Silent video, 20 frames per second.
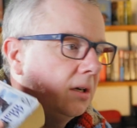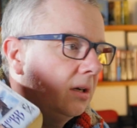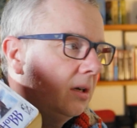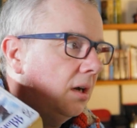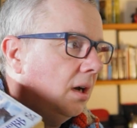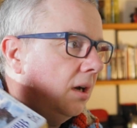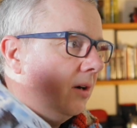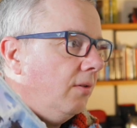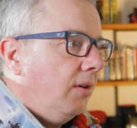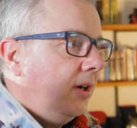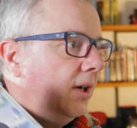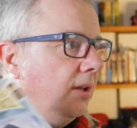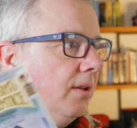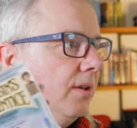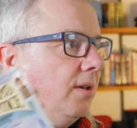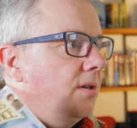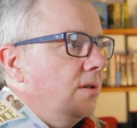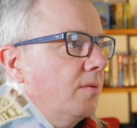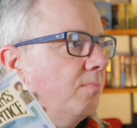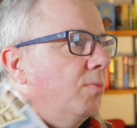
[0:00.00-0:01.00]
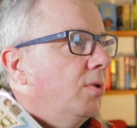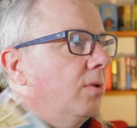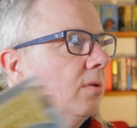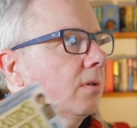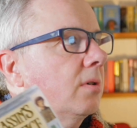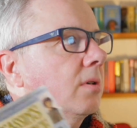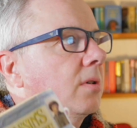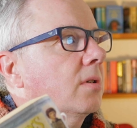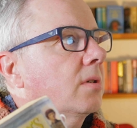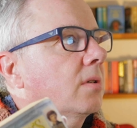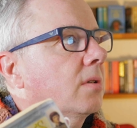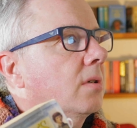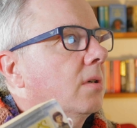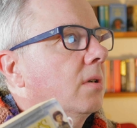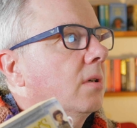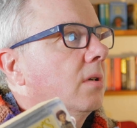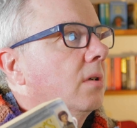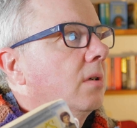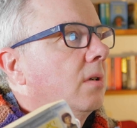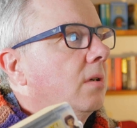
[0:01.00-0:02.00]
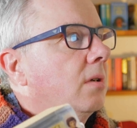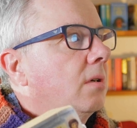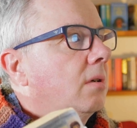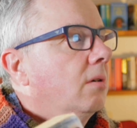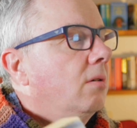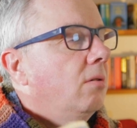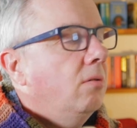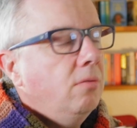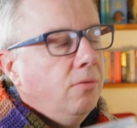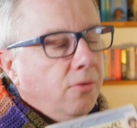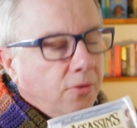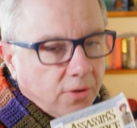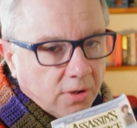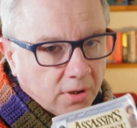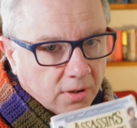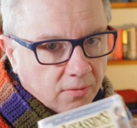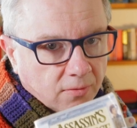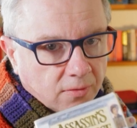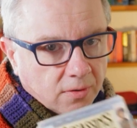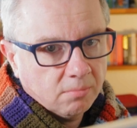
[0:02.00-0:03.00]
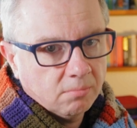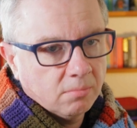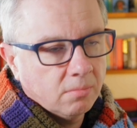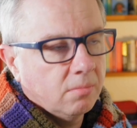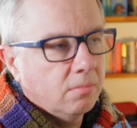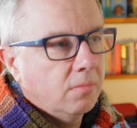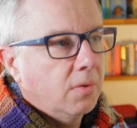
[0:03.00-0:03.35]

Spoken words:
I read these books, all three of them,